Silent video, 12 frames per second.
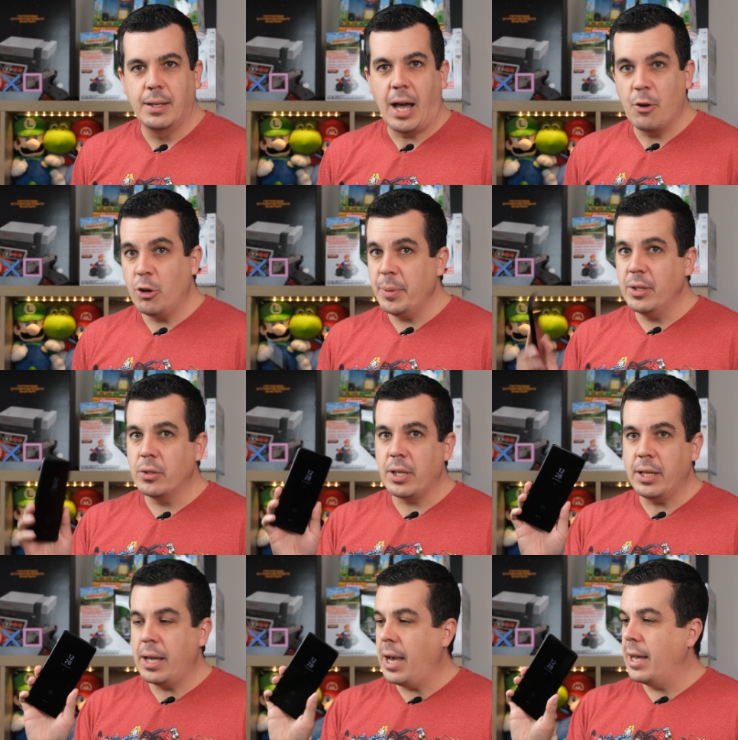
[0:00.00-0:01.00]
I will be
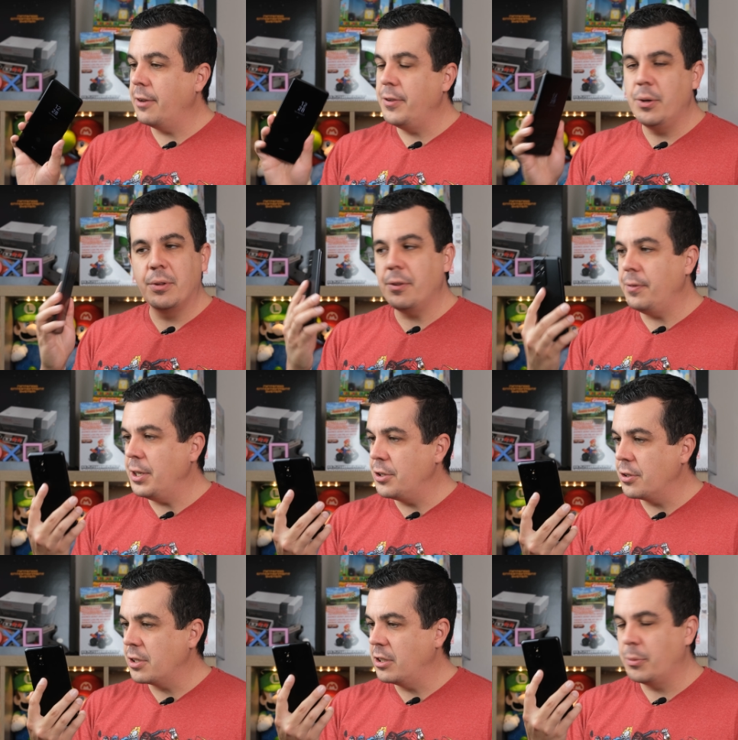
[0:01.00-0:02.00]
looking at a few of the
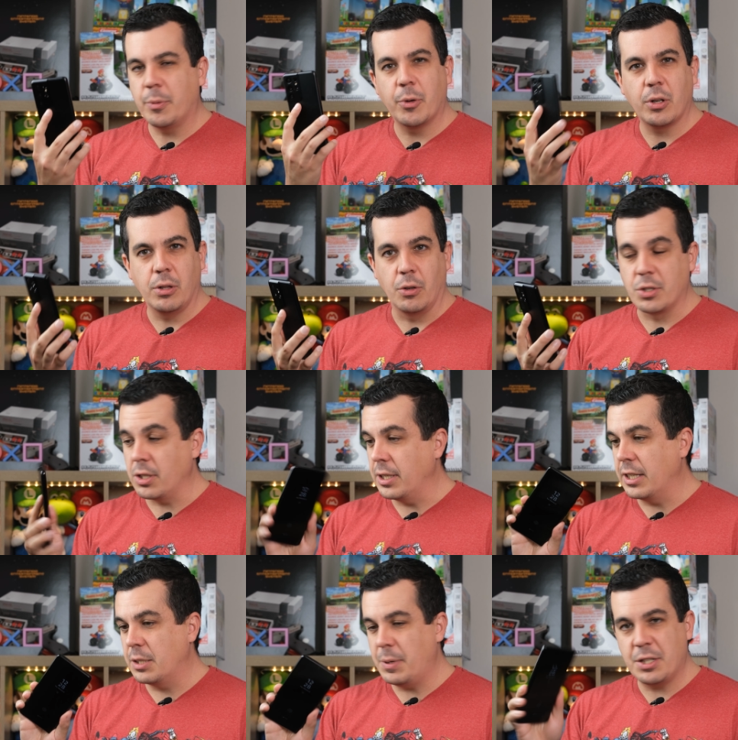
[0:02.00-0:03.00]
features a little bit more closely,
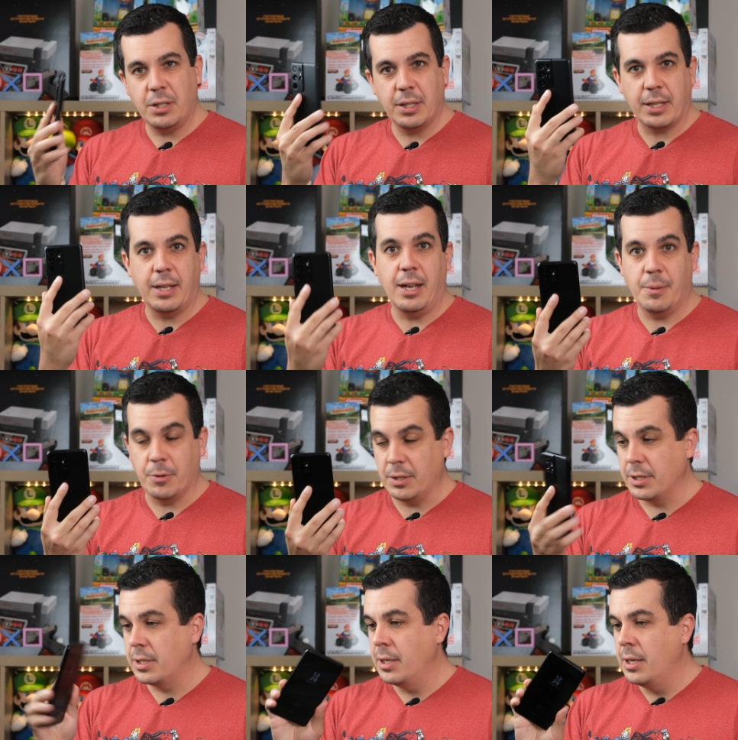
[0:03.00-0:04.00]
especially the
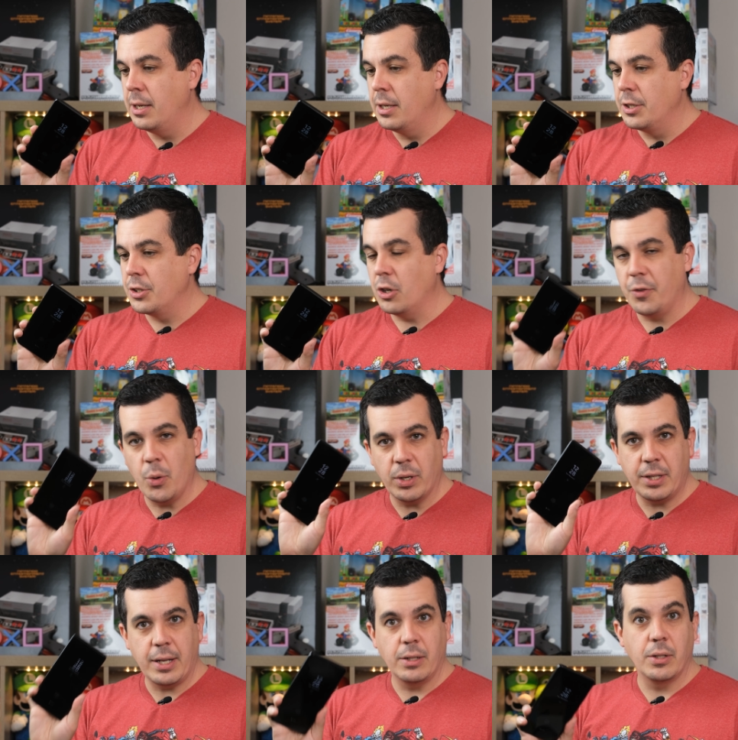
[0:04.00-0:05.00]
cameras. So if you want
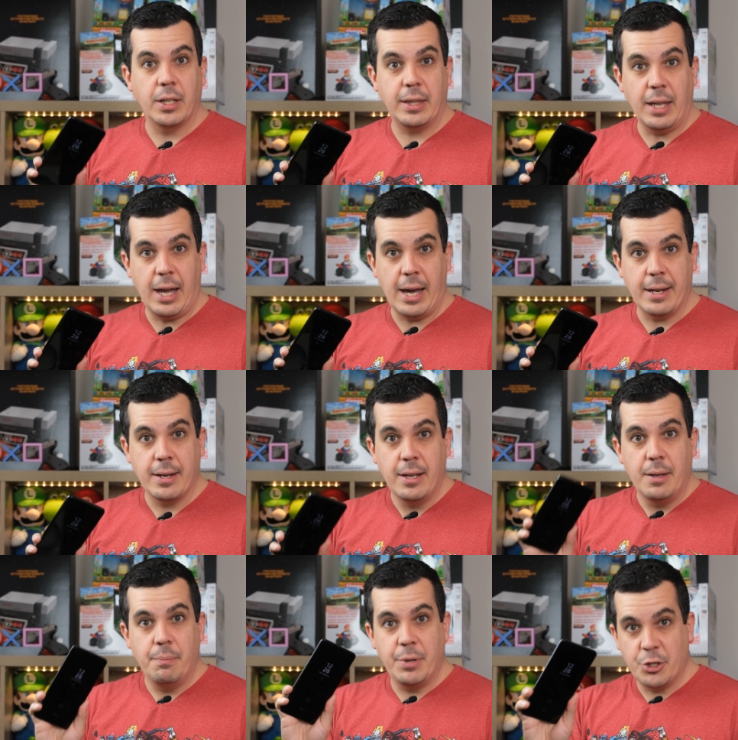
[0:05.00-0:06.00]
to take a look at that,
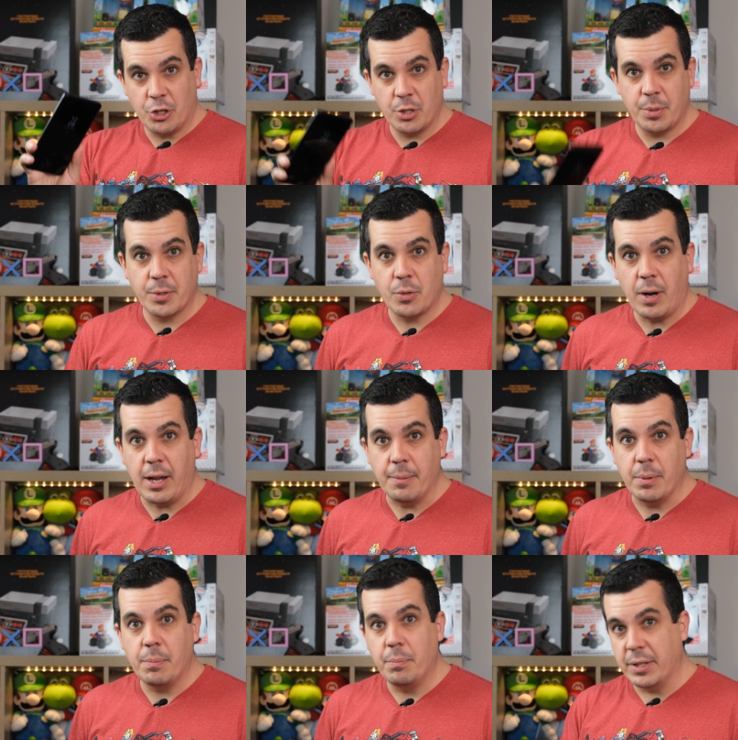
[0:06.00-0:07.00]
be sure to
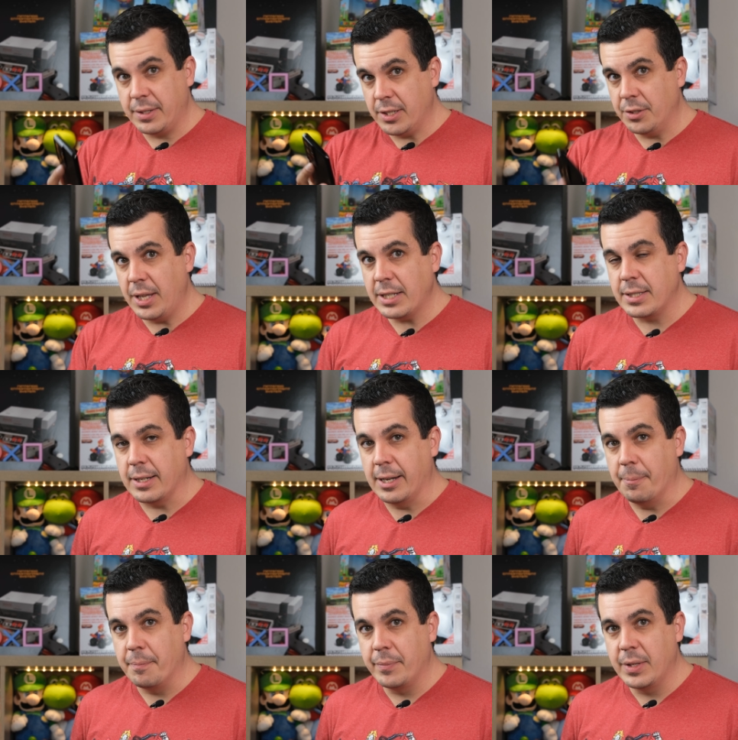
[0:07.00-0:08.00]
subscribe. But until next
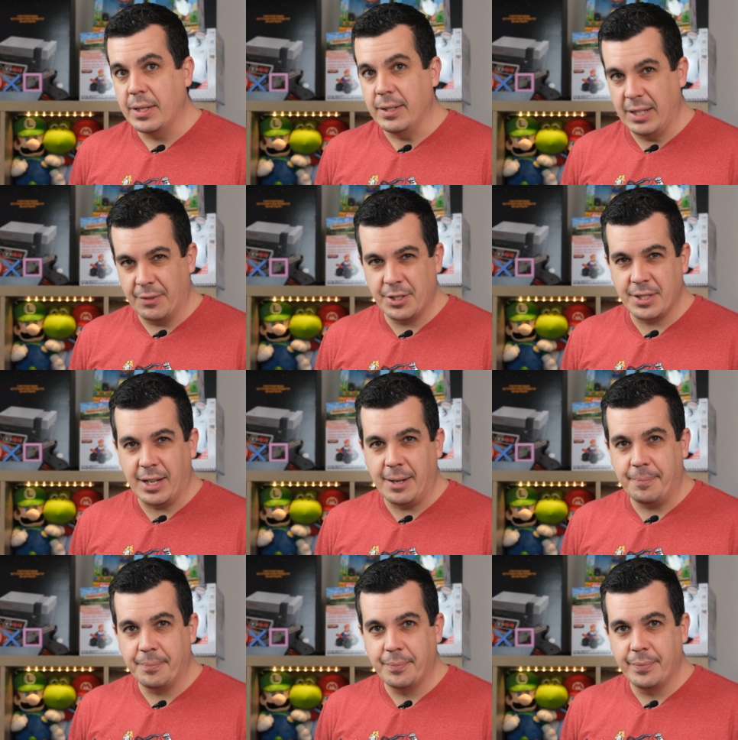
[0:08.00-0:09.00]
time, never stop
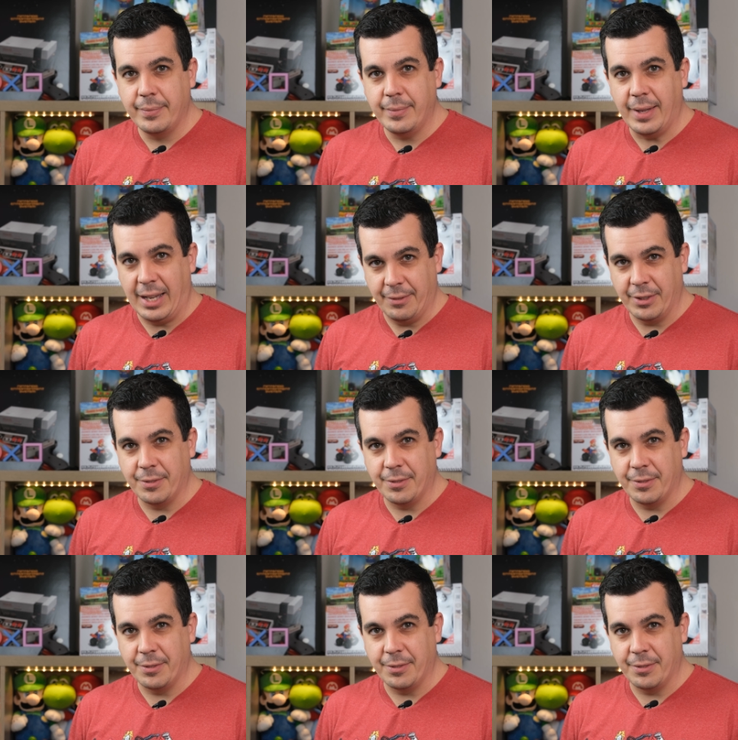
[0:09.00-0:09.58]
having